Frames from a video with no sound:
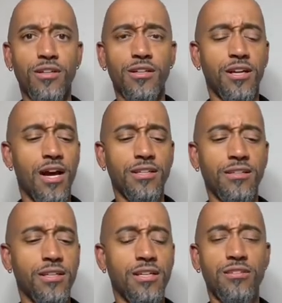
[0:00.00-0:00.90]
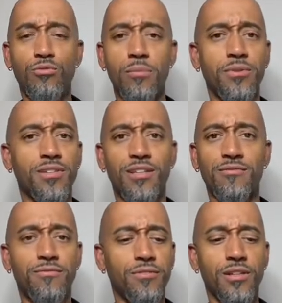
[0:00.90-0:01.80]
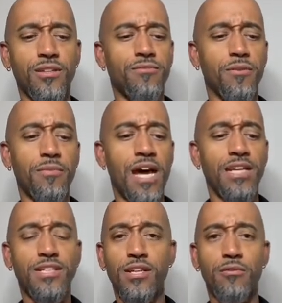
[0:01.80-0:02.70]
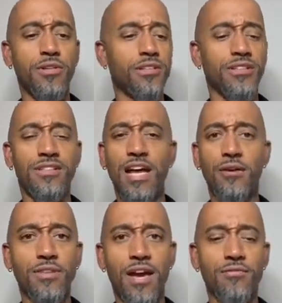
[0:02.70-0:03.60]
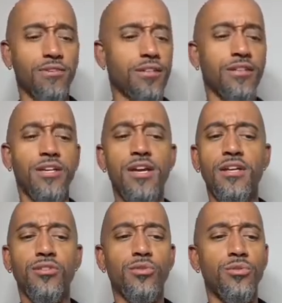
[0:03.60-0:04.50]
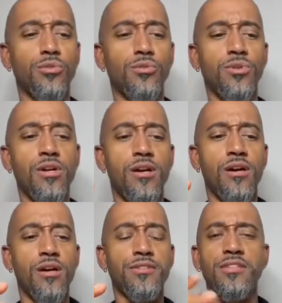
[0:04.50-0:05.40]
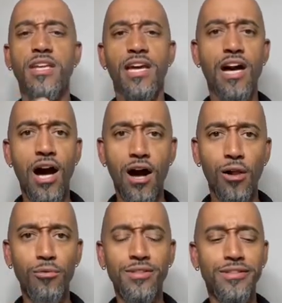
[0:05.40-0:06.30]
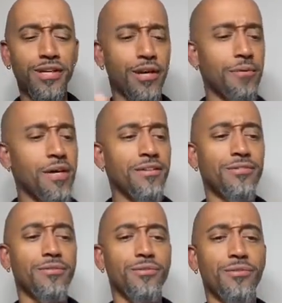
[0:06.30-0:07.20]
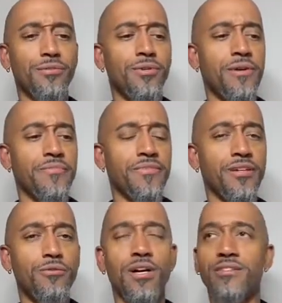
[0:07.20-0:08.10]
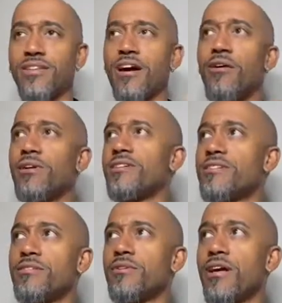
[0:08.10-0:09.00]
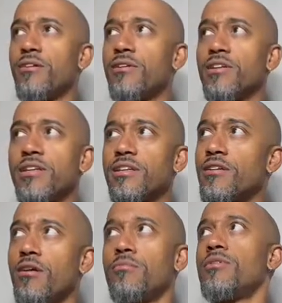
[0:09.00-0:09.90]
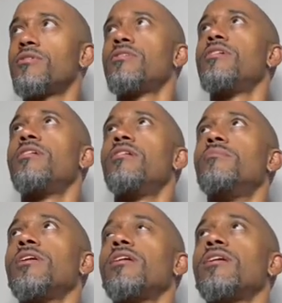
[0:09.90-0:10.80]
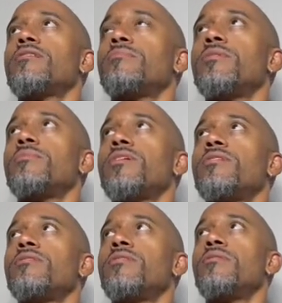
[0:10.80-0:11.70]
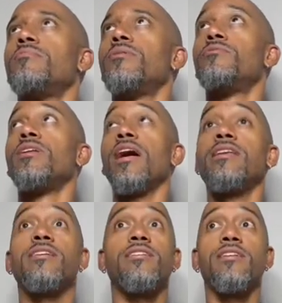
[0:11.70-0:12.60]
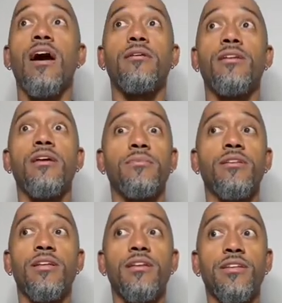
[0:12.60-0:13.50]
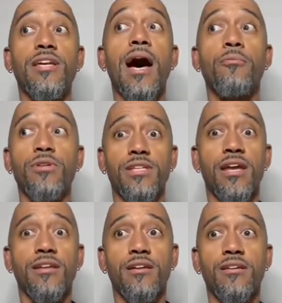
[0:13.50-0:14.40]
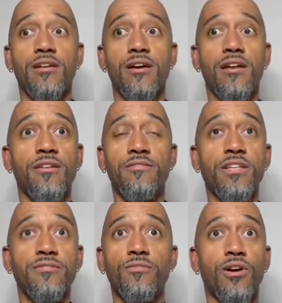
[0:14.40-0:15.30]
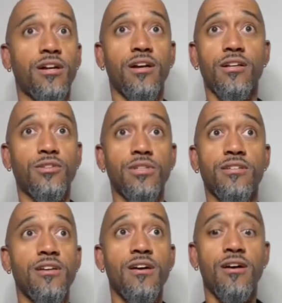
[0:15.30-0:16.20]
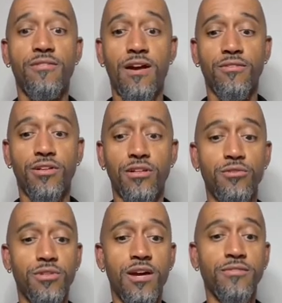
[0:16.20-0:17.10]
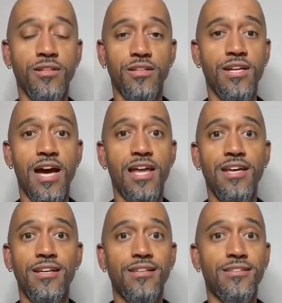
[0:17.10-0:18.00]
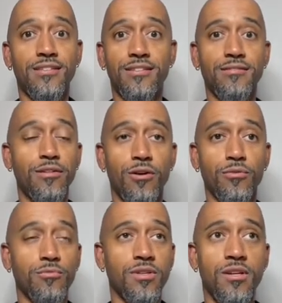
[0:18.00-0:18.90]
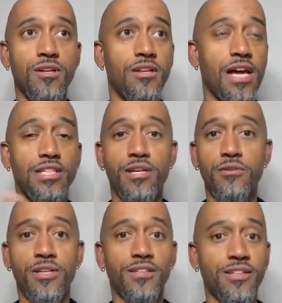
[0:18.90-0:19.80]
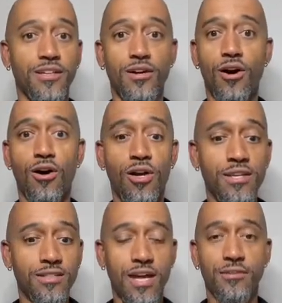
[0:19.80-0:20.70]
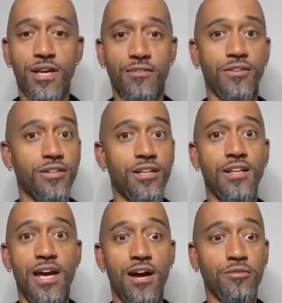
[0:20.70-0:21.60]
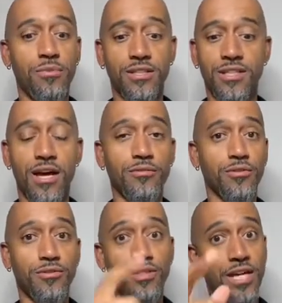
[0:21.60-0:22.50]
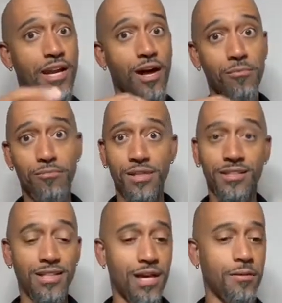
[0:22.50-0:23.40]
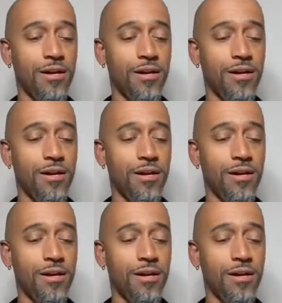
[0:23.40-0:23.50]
The continent is represented fully, from Nigeria to South Africa to Senegal. What's up? To who else I always see when I go and look at the numbers. Oh my gosh, so many places. But really, I did just not name the top ones out of the 54 countries of Africa. You definitely got, you know, Nigeria, Senegal, South Africa in the house big time. So shout out big time.